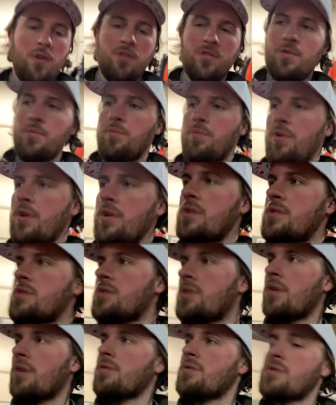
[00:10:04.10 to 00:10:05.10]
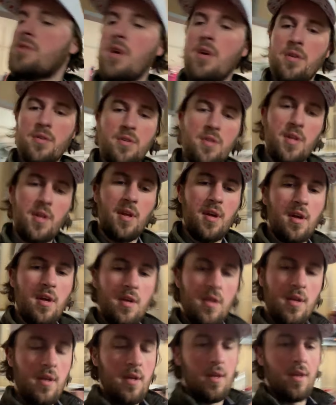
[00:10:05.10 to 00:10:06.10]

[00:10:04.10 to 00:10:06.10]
So pretty slow start today.